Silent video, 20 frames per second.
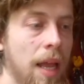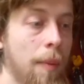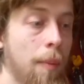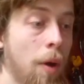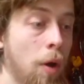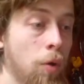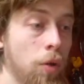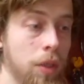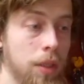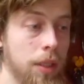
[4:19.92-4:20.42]

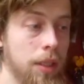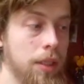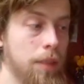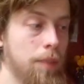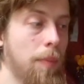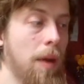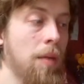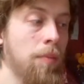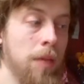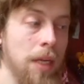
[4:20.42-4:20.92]
emotions
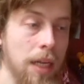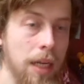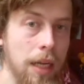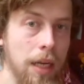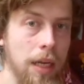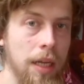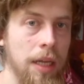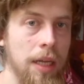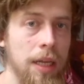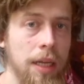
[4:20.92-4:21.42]

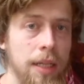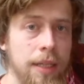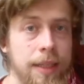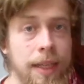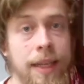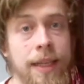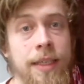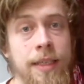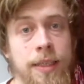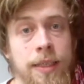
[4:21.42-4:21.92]
publicly,
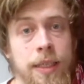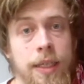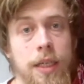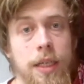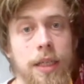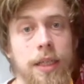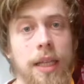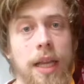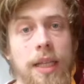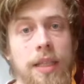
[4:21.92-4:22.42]
the easier
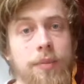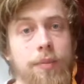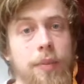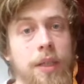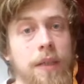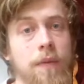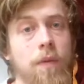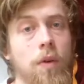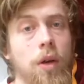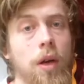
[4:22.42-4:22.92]
it has
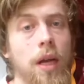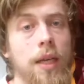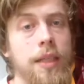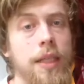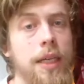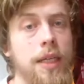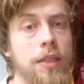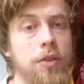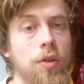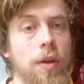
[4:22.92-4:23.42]
been for
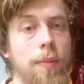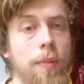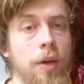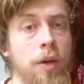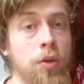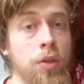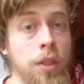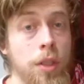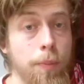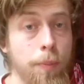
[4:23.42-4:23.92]
others to
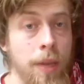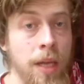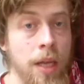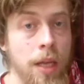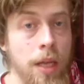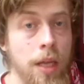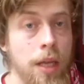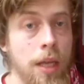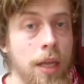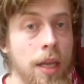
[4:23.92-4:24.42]
approach me,
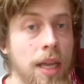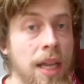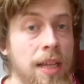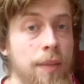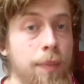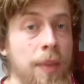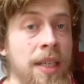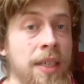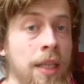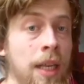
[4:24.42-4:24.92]

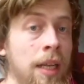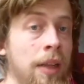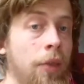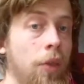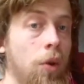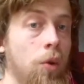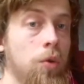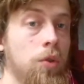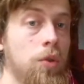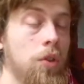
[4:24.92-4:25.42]
especially
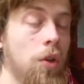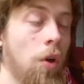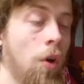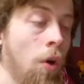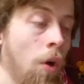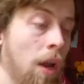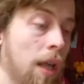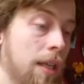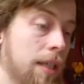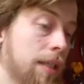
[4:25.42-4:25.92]
through
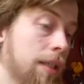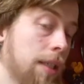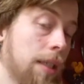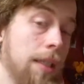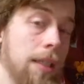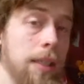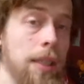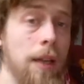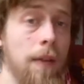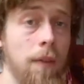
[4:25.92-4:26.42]
talks
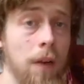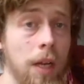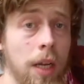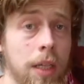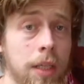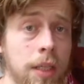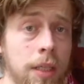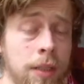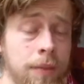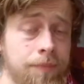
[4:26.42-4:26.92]
and stuff
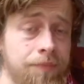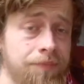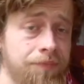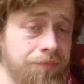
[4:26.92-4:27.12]
like this.